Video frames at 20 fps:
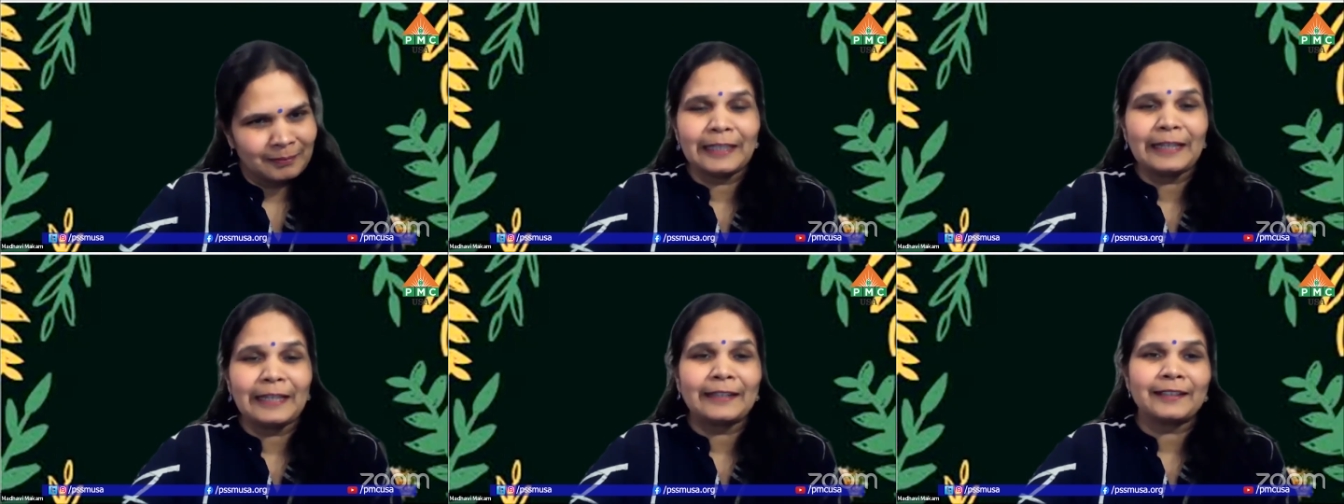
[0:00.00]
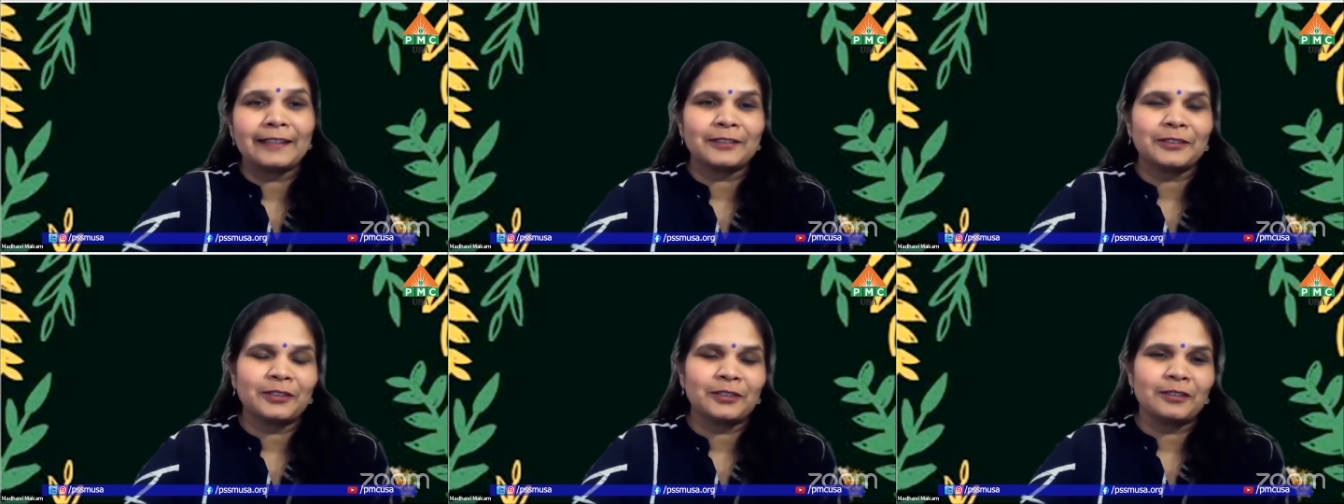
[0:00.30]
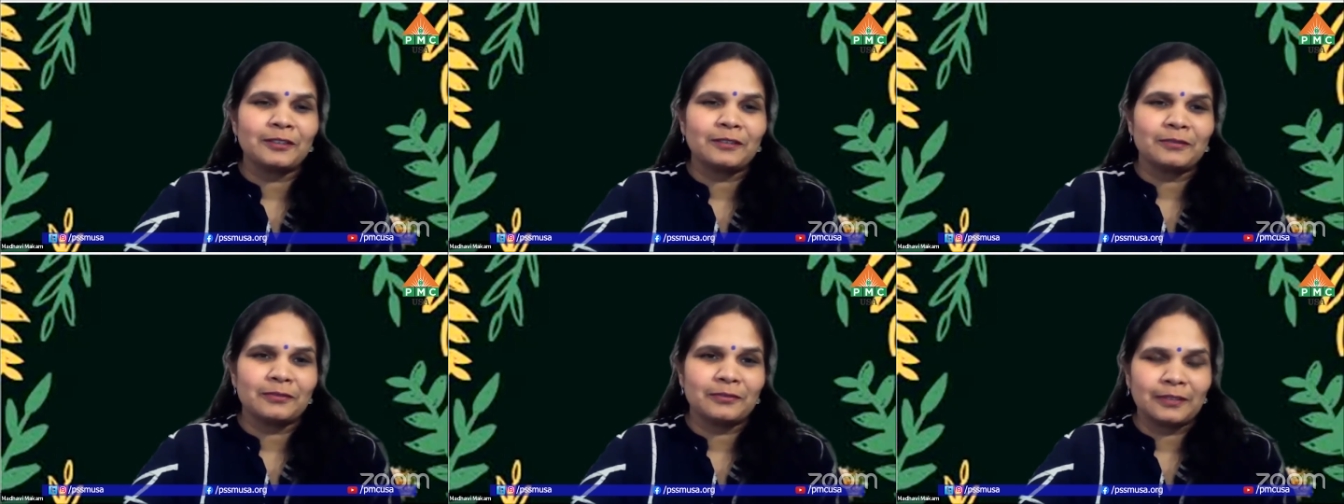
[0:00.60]

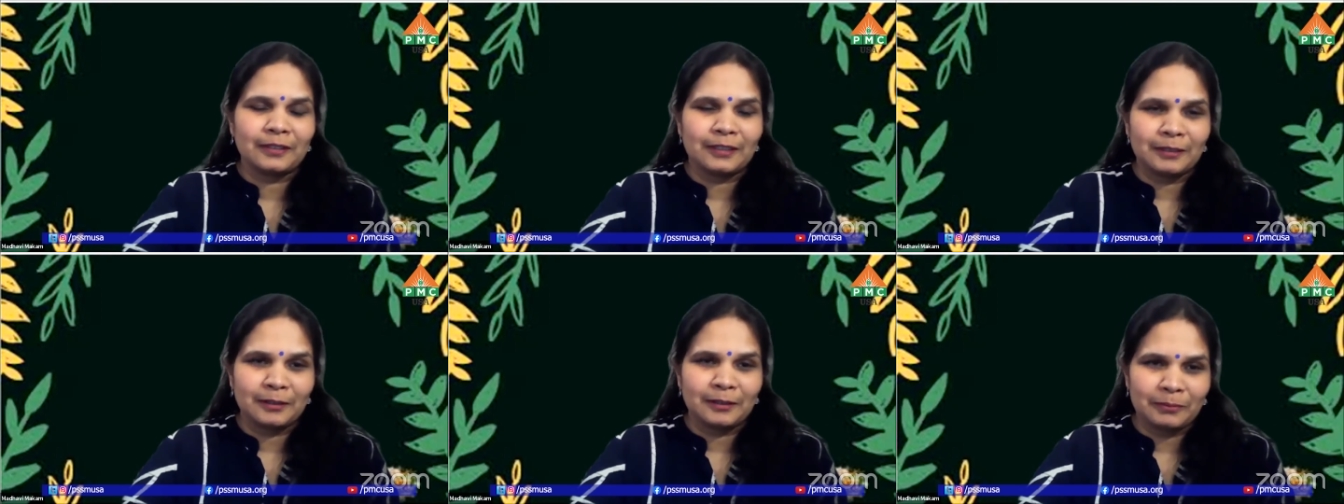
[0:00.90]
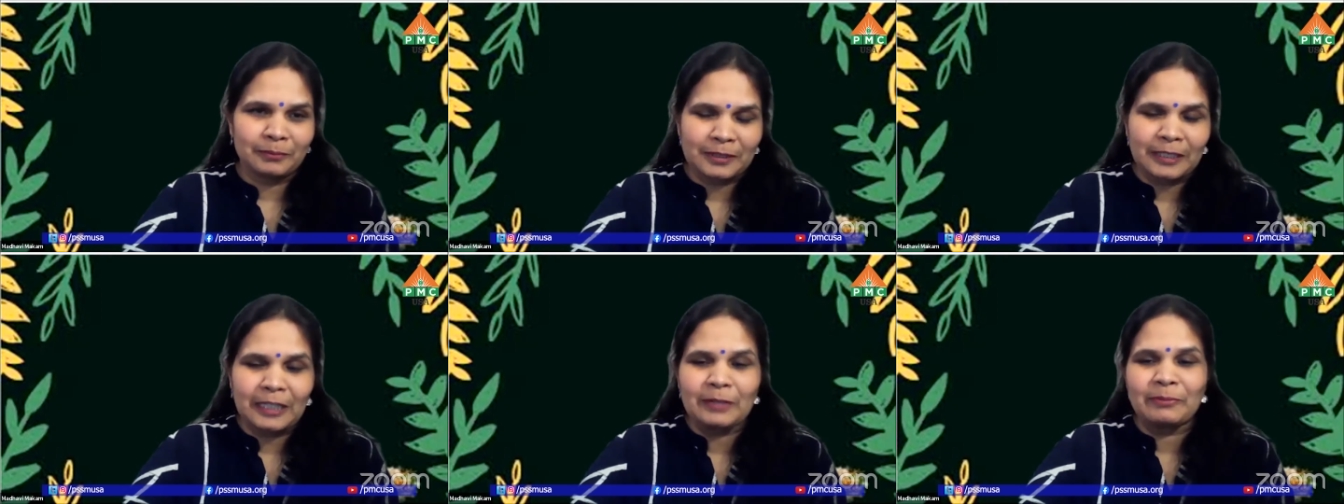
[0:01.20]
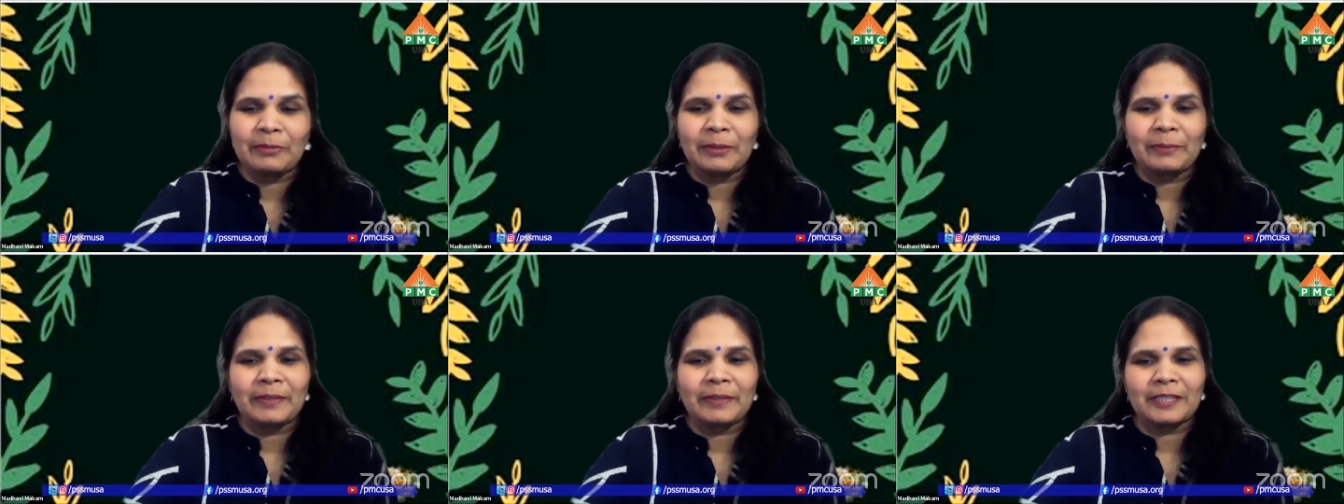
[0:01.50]
director of
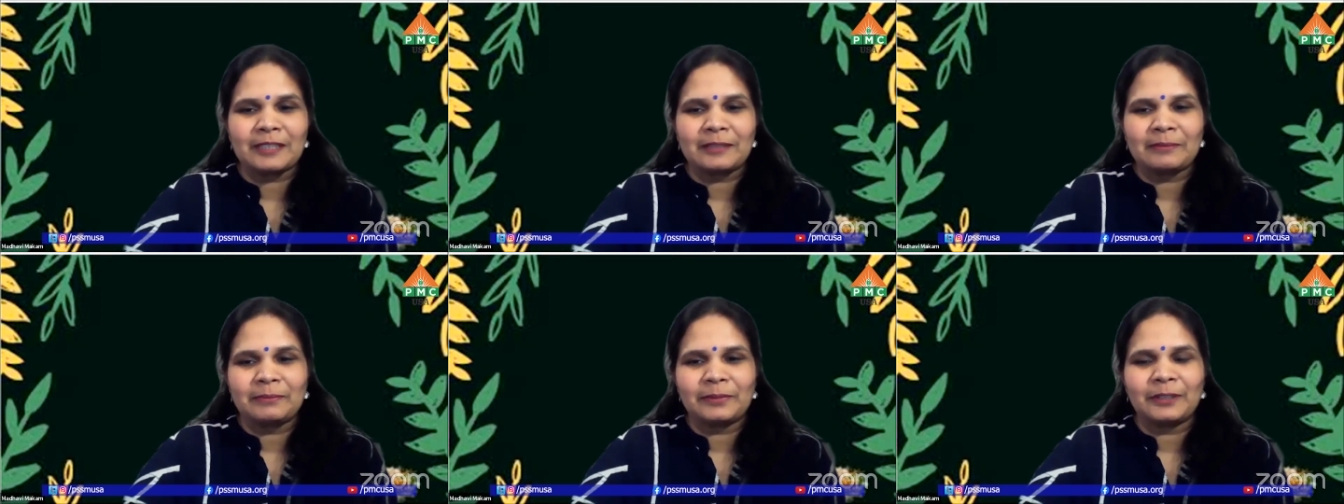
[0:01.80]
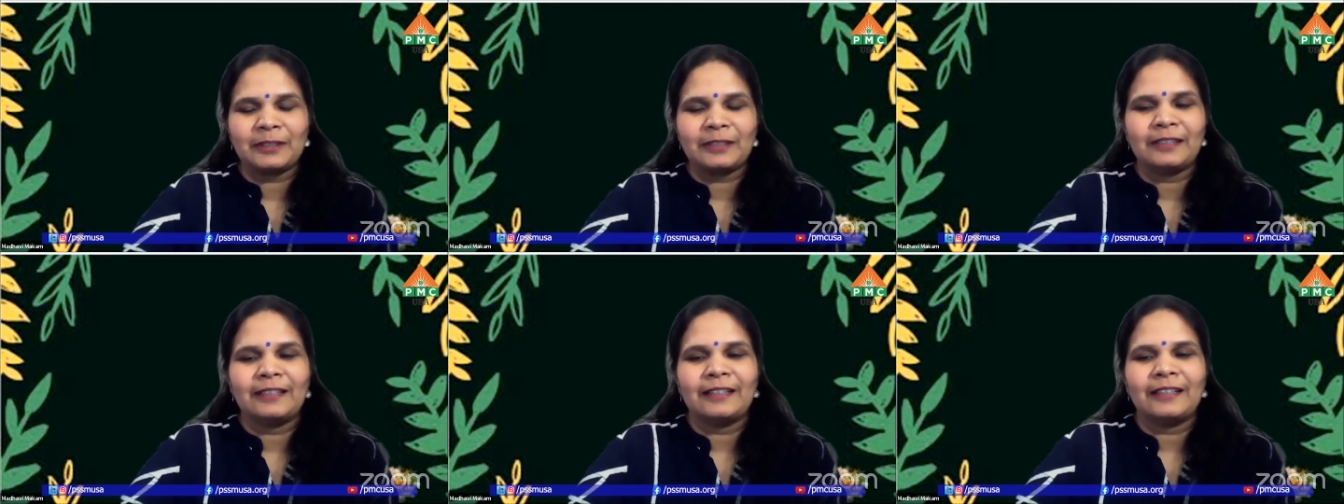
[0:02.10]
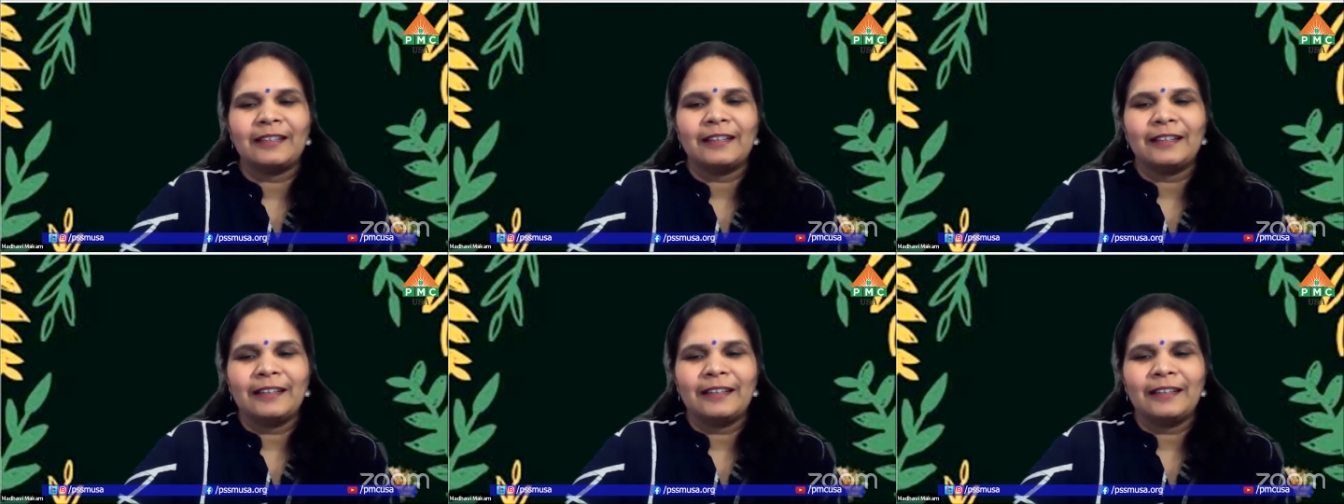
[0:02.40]
Sai Baba Temple.